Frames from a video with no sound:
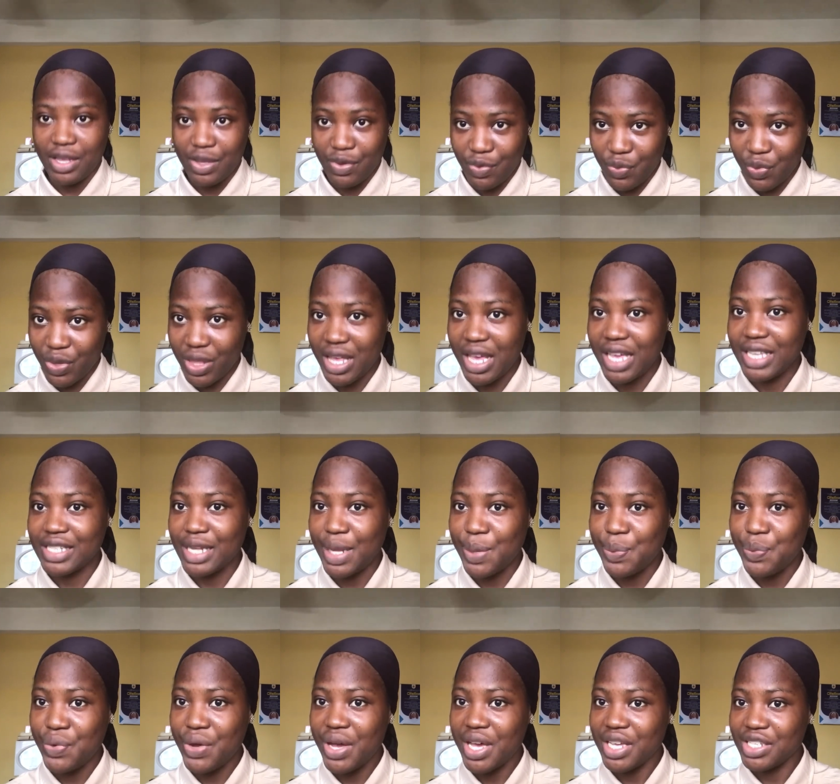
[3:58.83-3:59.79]
with the
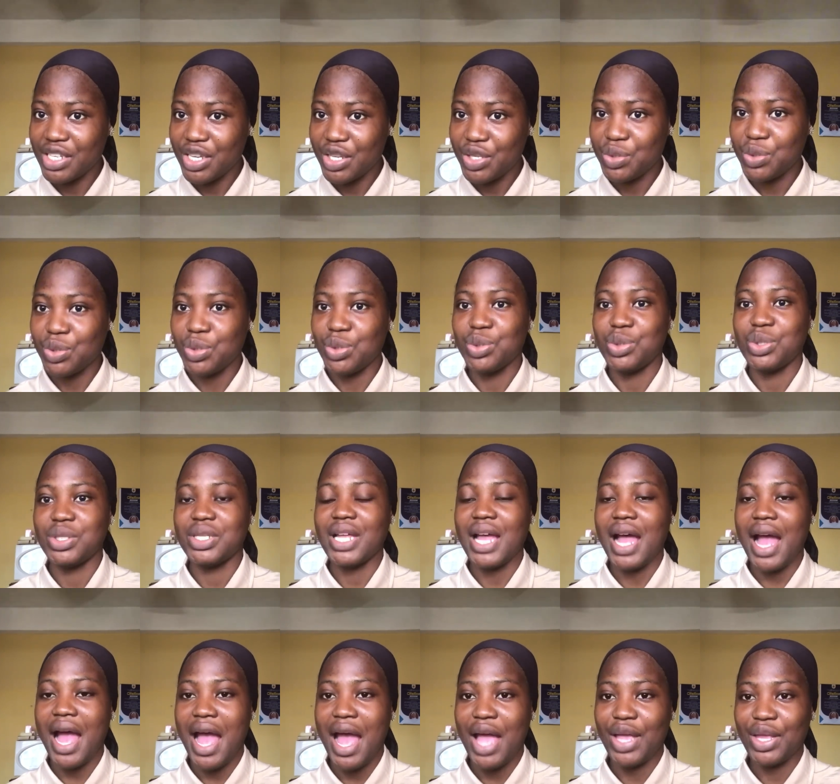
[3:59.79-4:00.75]
example I just used,
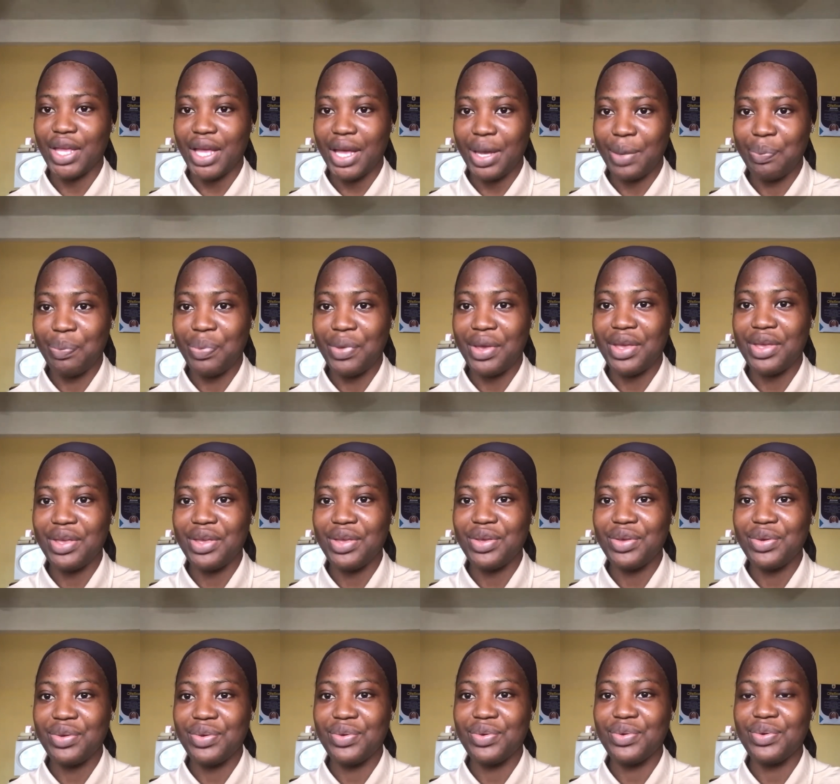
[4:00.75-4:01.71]
I'm
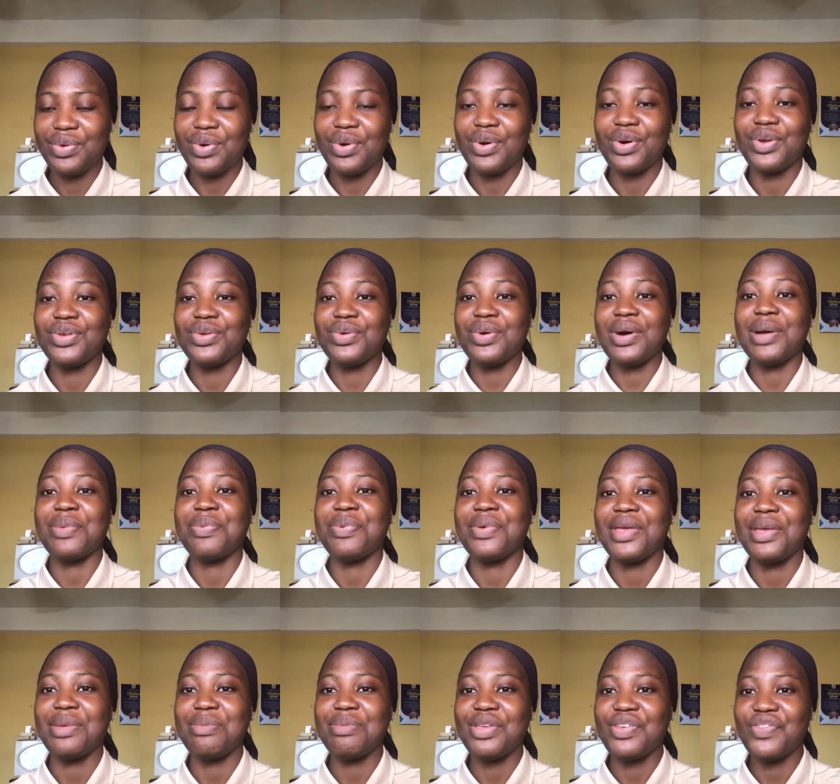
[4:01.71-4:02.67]
paying you, or you are
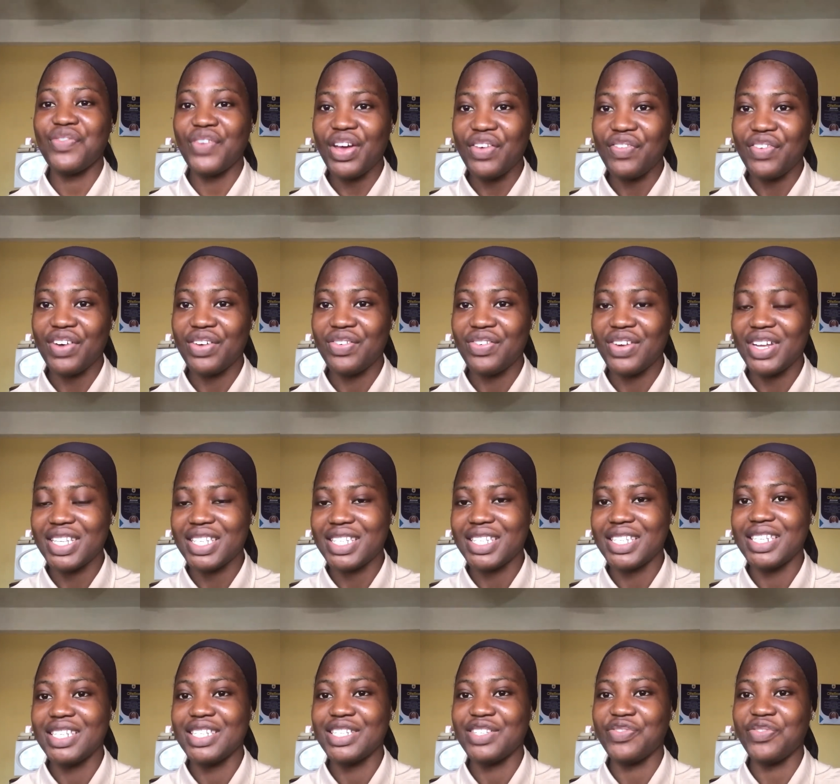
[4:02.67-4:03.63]
paying me 500
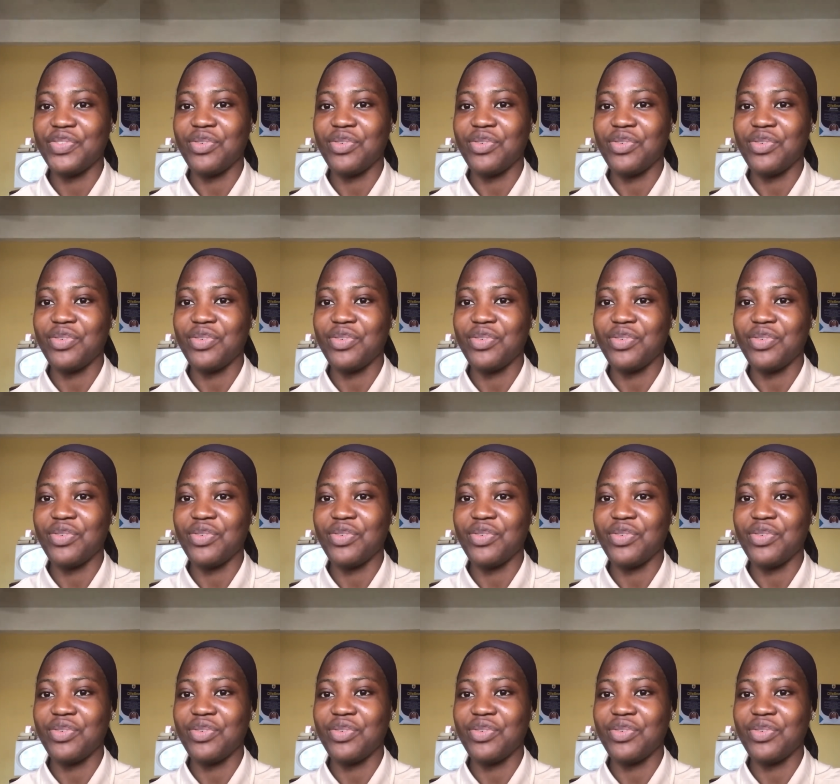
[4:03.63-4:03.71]
cedis